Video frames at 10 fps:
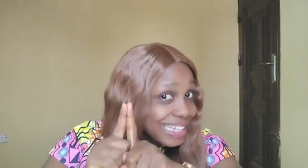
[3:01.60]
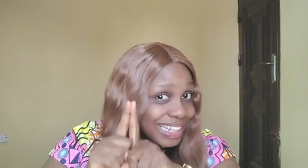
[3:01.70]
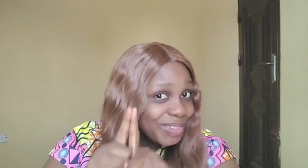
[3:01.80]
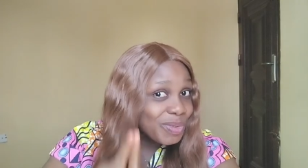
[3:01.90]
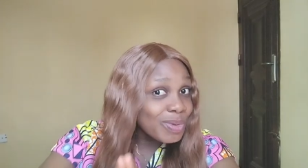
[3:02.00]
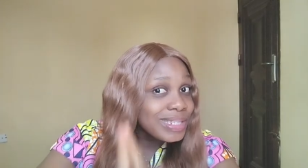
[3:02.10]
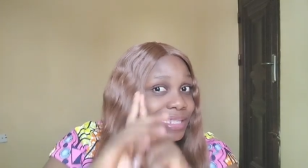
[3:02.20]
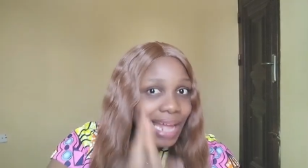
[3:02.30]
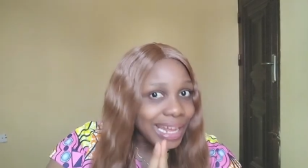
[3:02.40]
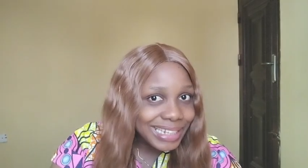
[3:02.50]
thing won't
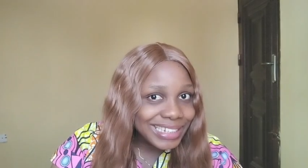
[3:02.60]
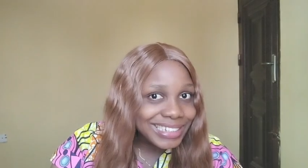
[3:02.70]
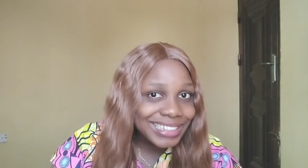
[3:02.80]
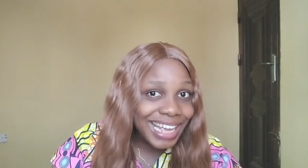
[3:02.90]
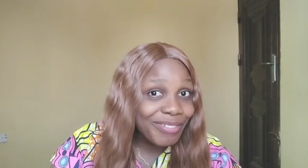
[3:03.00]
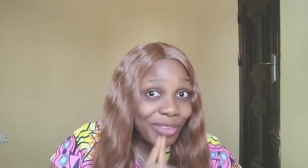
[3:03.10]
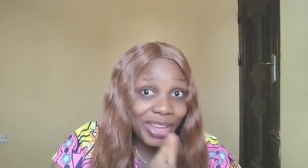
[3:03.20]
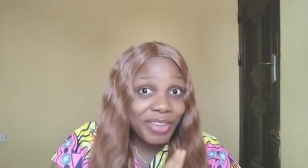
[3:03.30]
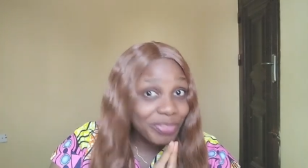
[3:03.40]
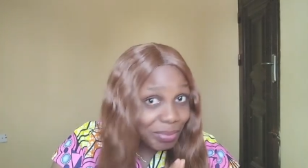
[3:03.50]
stand
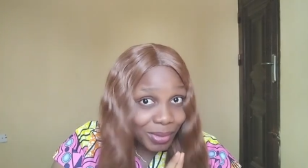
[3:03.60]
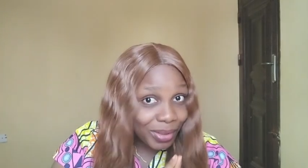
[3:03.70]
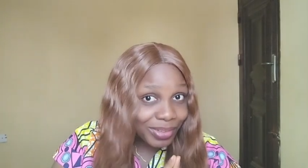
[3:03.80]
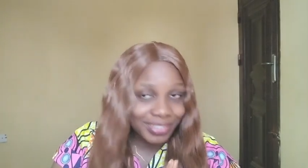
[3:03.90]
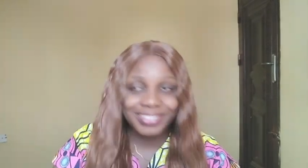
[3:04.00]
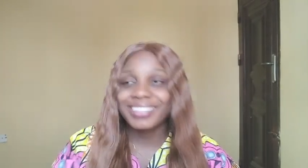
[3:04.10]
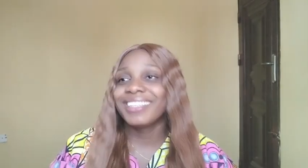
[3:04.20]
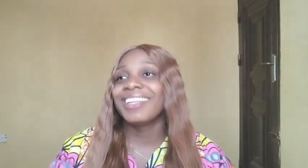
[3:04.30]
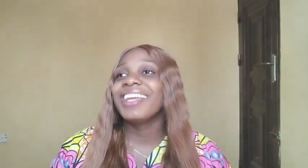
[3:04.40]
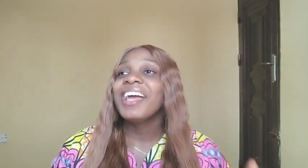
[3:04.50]
for a female. But
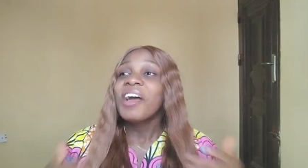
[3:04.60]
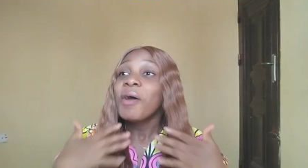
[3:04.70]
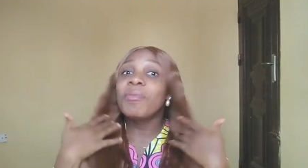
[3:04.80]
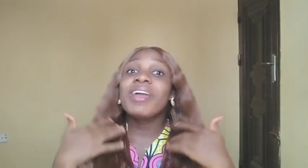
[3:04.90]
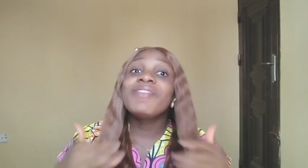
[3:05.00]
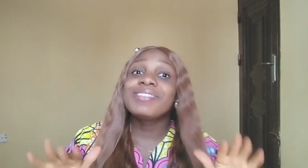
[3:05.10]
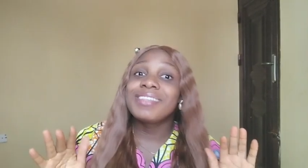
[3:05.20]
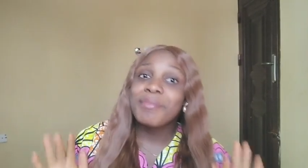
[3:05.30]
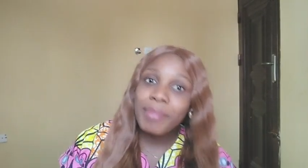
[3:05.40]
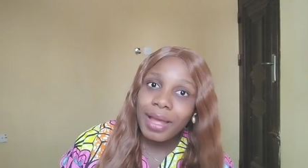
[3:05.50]
hmm. if
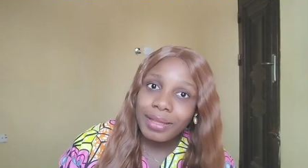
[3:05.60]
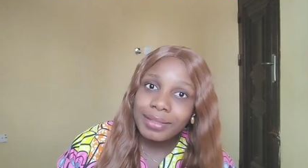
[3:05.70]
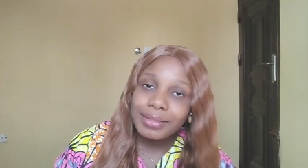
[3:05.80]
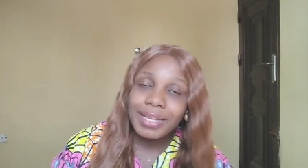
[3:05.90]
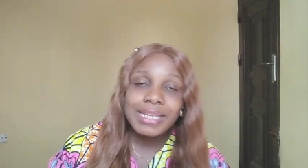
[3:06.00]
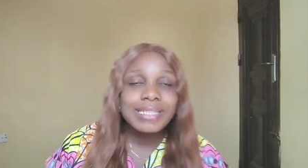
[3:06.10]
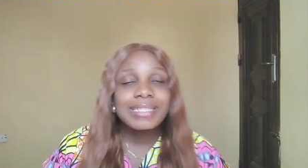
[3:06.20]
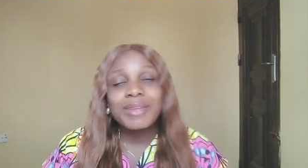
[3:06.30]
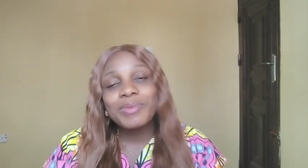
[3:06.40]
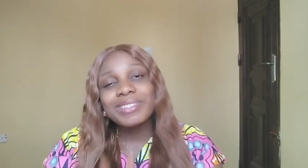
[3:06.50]
he's a man, that
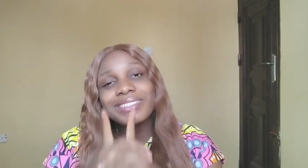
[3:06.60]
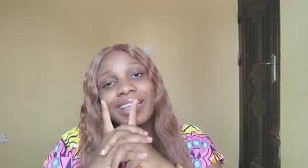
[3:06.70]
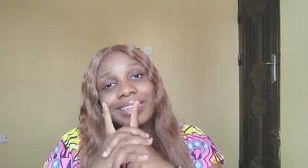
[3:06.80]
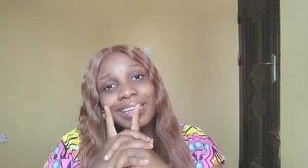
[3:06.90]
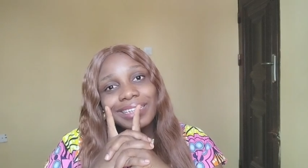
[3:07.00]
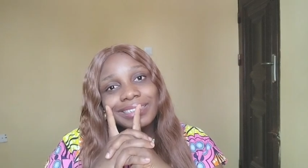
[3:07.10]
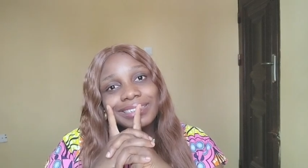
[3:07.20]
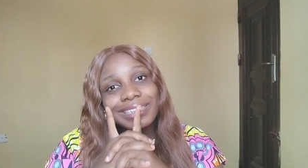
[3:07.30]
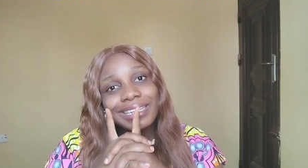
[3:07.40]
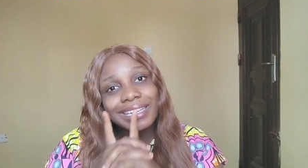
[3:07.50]
his thing will stand like
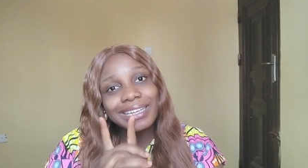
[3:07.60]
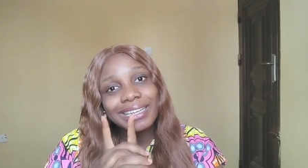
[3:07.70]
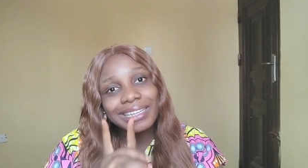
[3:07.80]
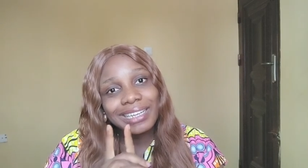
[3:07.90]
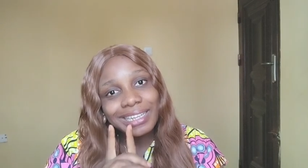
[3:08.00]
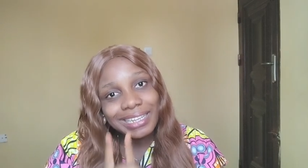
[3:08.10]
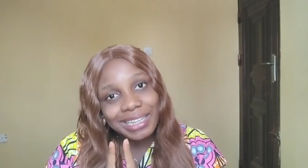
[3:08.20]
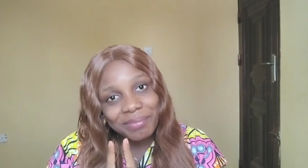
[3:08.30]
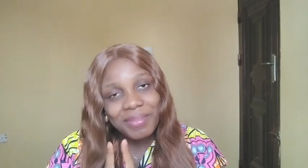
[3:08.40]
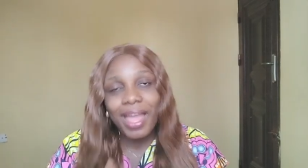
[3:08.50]
this,
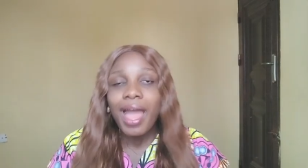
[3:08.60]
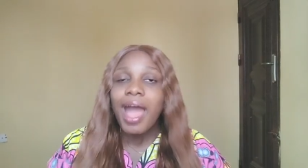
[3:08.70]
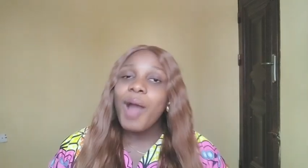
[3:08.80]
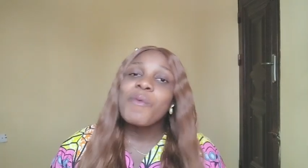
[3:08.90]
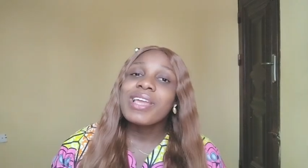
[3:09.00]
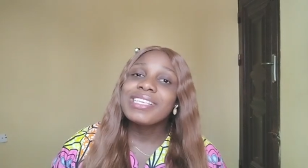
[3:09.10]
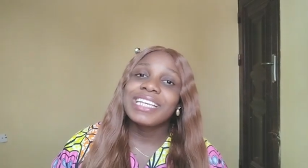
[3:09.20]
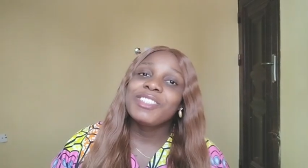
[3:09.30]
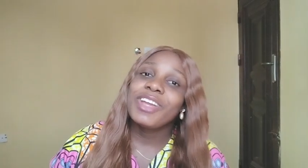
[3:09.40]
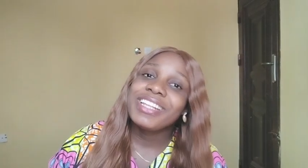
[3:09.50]
And when
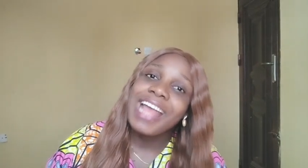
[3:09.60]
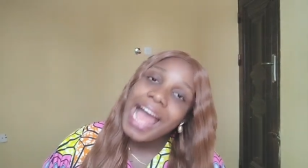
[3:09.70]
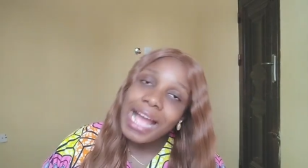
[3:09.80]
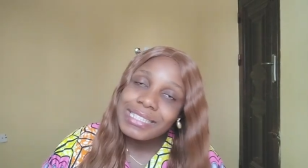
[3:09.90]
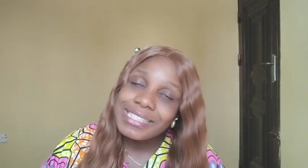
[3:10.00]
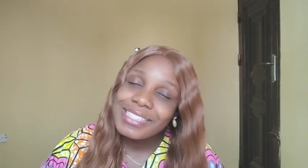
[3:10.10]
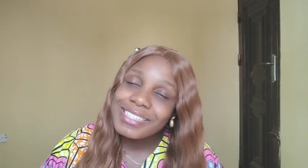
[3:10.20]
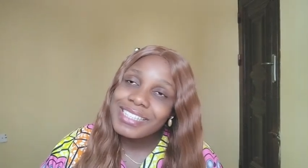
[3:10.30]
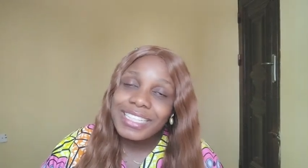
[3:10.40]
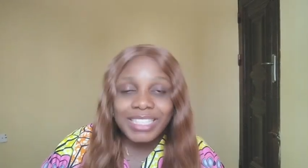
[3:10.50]
he's enjoying the act,
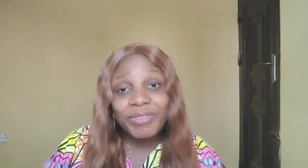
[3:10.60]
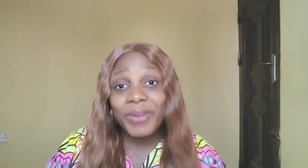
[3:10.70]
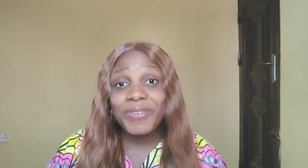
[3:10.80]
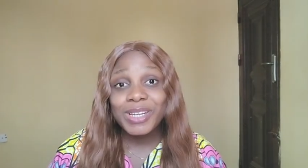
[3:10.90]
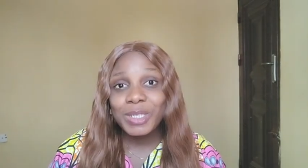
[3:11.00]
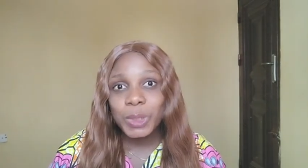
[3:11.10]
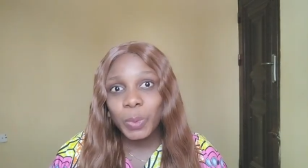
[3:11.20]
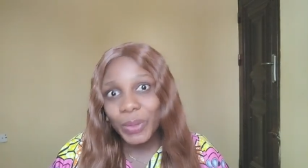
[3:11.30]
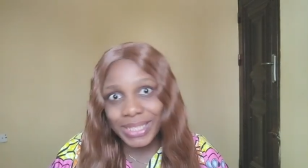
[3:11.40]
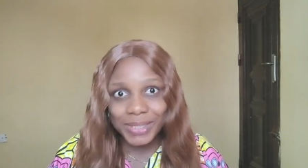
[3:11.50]
that is very, very
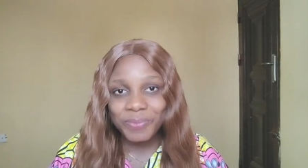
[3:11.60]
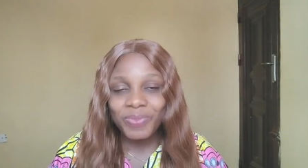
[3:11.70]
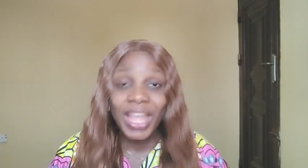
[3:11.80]
sweet.